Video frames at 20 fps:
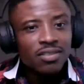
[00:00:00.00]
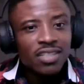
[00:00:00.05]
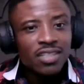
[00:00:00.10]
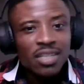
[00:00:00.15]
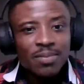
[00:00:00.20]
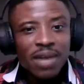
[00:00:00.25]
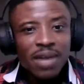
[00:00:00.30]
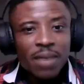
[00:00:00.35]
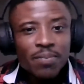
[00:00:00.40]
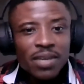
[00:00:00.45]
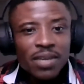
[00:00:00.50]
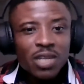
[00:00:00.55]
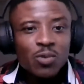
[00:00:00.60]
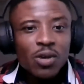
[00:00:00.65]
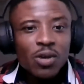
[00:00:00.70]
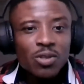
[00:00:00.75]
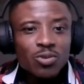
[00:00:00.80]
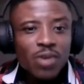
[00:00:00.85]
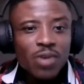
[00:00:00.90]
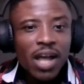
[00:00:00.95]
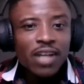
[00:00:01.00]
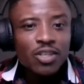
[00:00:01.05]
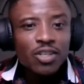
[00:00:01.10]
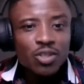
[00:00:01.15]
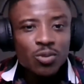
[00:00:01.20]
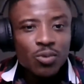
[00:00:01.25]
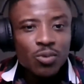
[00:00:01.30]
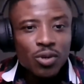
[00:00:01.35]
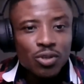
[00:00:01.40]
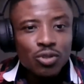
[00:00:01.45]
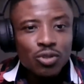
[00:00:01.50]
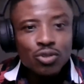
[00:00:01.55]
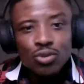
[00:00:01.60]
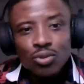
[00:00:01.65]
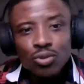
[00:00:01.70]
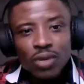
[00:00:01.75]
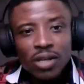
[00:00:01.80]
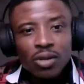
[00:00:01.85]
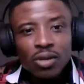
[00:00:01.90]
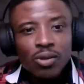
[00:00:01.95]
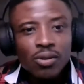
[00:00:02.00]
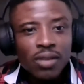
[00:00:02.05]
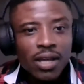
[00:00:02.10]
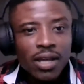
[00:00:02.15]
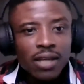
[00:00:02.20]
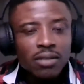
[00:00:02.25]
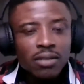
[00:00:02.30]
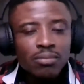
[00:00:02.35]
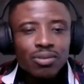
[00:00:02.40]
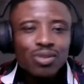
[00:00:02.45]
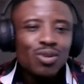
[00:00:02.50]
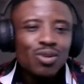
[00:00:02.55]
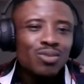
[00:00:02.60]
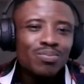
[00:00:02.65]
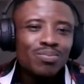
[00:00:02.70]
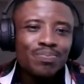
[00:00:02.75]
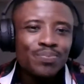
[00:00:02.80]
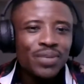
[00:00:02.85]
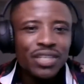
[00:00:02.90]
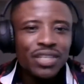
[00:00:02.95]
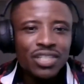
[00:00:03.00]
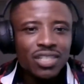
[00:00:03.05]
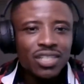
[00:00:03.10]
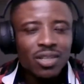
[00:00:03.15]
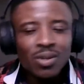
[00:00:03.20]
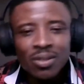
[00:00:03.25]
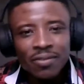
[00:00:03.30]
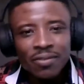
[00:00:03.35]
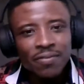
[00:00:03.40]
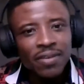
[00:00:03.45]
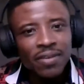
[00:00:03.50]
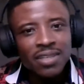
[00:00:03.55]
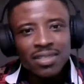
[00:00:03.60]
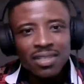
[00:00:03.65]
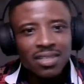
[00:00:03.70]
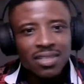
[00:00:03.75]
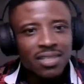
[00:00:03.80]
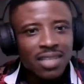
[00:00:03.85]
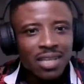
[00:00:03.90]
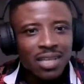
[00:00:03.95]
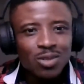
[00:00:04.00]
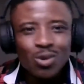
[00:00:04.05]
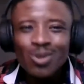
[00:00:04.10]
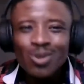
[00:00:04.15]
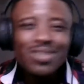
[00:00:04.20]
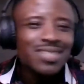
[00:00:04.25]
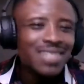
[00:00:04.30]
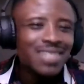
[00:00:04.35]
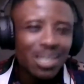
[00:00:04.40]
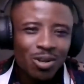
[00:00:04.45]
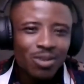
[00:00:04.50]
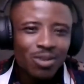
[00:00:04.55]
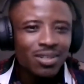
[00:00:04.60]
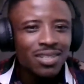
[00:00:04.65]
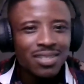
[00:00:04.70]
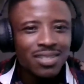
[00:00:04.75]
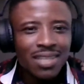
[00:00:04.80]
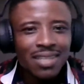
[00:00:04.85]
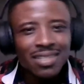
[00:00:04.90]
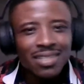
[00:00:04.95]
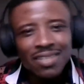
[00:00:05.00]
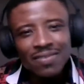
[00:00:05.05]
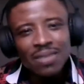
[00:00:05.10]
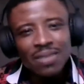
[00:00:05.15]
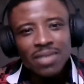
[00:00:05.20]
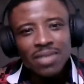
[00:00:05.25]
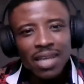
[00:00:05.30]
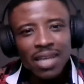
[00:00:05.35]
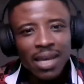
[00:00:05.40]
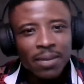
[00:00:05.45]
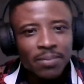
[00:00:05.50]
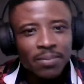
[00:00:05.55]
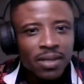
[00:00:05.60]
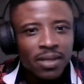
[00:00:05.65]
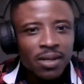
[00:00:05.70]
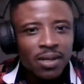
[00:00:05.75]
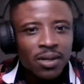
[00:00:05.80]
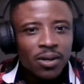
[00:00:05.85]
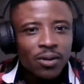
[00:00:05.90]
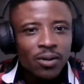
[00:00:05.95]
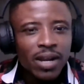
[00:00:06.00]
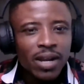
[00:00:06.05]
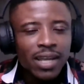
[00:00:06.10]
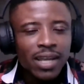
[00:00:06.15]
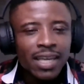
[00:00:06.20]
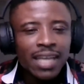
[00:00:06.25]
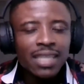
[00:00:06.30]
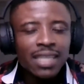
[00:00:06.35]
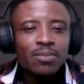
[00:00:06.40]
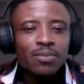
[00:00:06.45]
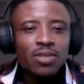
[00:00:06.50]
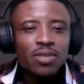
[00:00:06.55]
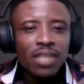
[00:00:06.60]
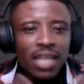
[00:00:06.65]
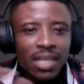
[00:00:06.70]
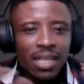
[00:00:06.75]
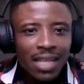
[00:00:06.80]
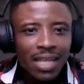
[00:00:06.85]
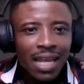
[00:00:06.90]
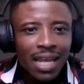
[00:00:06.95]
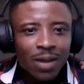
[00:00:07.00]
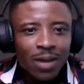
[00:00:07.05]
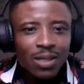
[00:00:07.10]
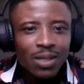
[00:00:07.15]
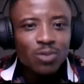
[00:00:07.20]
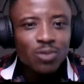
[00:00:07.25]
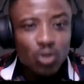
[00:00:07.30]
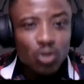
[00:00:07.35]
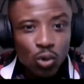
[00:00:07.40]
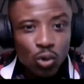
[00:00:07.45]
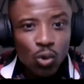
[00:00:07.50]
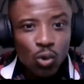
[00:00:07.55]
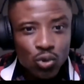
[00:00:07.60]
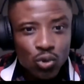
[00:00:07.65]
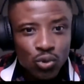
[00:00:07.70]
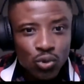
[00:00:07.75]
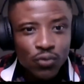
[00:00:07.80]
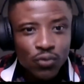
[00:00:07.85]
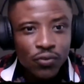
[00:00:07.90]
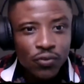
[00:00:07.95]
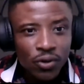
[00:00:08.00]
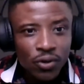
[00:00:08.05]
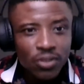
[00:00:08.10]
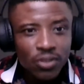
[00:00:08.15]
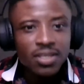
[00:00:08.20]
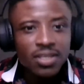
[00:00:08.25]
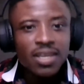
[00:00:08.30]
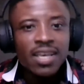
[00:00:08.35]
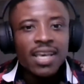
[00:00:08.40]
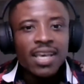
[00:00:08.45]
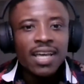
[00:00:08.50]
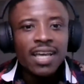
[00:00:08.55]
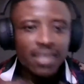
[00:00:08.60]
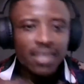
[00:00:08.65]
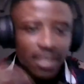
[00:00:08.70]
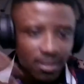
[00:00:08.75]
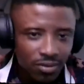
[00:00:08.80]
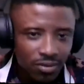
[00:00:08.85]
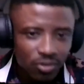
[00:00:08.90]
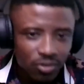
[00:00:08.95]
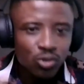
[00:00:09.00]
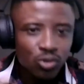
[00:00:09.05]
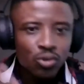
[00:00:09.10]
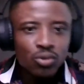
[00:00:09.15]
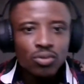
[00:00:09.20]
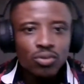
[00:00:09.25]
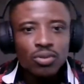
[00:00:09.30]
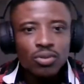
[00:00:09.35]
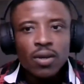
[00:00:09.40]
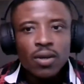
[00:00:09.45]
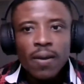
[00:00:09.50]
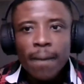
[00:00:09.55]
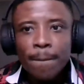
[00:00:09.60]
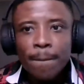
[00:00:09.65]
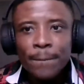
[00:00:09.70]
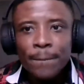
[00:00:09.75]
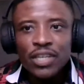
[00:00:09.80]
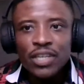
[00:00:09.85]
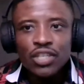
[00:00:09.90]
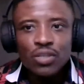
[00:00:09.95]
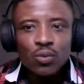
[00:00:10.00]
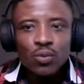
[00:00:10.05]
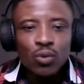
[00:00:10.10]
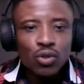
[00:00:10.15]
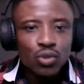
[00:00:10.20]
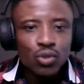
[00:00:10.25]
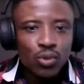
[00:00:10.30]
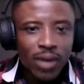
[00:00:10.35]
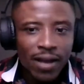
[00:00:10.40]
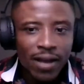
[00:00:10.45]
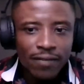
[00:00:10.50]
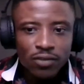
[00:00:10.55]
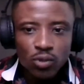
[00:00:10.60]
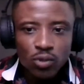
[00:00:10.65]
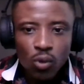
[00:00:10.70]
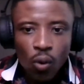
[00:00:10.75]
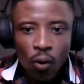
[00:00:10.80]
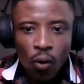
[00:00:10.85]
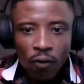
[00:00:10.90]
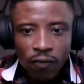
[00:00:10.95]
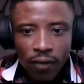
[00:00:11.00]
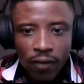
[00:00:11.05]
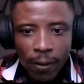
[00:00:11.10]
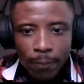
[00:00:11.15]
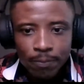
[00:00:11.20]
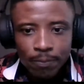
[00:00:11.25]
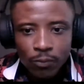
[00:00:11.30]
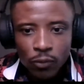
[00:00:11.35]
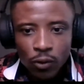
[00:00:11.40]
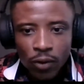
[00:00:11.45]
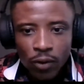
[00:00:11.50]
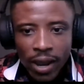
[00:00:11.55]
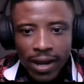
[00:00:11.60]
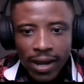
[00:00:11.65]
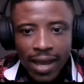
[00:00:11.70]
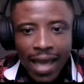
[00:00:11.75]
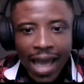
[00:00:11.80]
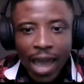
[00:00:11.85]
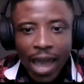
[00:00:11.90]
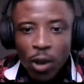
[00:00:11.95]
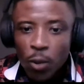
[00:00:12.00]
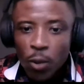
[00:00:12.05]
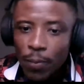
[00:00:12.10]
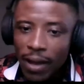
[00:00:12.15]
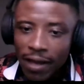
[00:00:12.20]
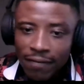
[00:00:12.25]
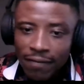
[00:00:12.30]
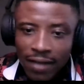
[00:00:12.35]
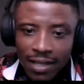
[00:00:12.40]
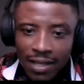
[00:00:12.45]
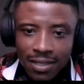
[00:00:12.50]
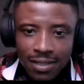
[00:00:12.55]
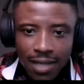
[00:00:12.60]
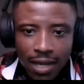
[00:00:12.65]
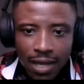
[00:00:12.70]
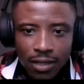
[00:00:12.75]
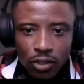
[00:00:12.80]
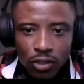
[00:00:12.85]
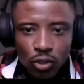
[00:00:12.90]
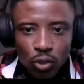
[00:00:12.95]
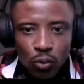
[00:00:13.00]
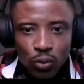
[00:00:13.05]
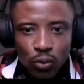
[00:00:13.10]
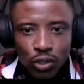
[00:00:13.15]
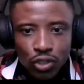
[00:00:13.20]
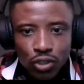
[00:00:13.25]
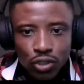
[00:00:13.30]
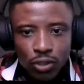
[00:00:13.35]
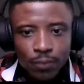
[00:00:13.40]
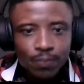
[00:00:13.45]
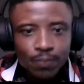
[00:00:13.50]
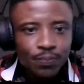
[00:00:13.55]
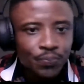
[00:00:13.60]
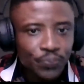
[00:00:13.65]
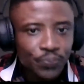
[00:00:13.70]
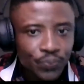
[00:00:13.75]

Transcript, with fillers: he might be the one to ask you what you do and all that. But don't pitch on the first instance or on the second instance. Give them time. All right, get them, let allow them to know you first. then you could pitch what you have to offer. All right, I hope I have answered your question.